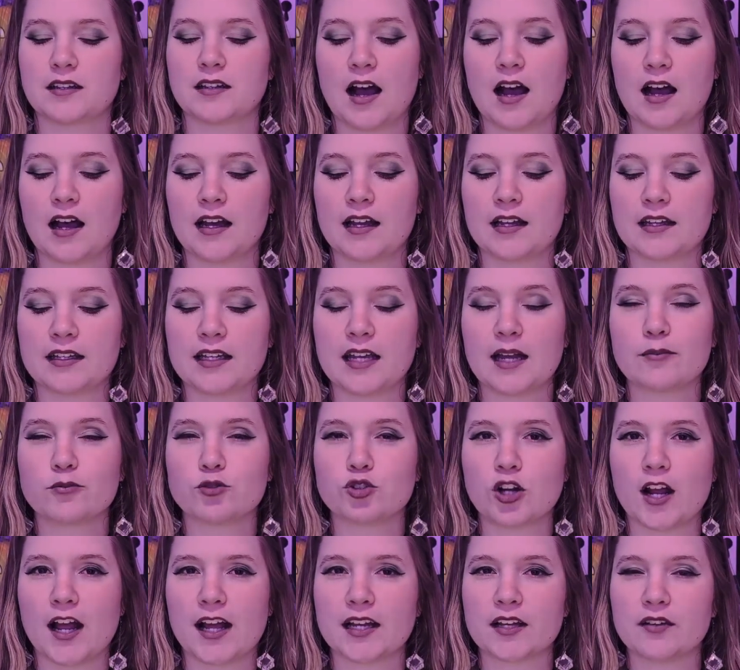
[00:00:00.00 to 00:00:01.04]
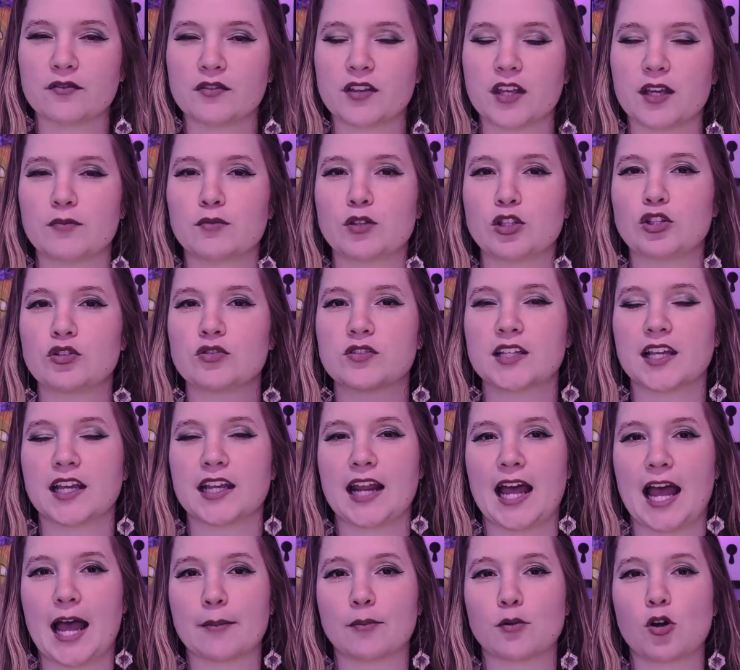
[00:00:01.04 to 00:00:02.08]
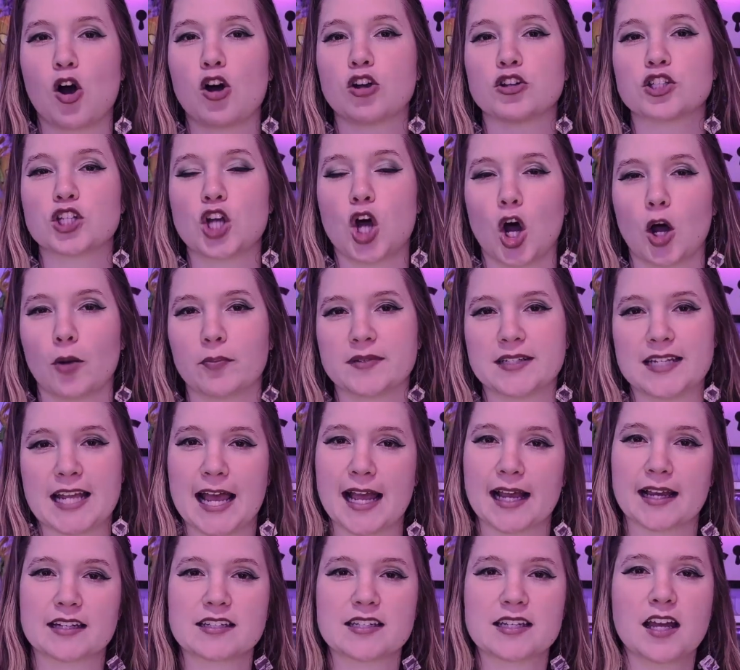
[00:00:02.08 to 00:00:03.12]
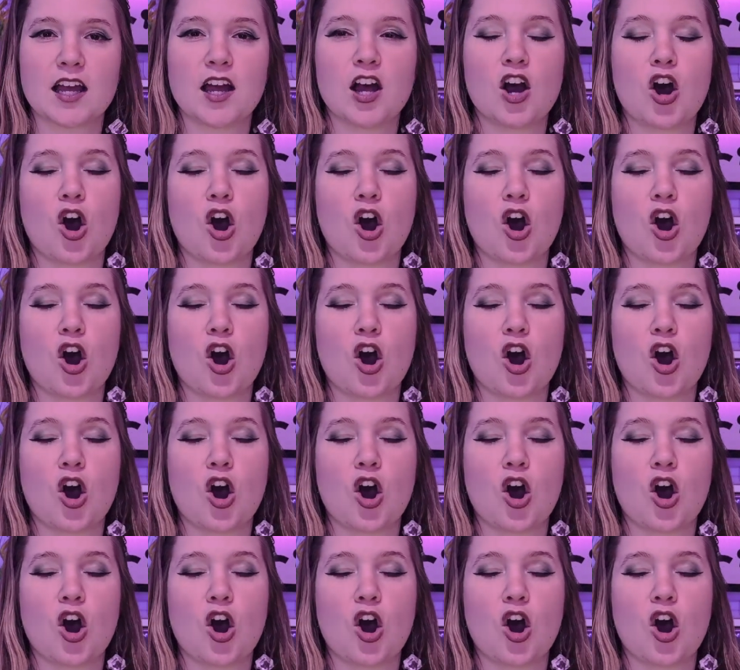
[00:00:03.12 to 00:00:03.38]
I kept track of them using an app called Top Decked.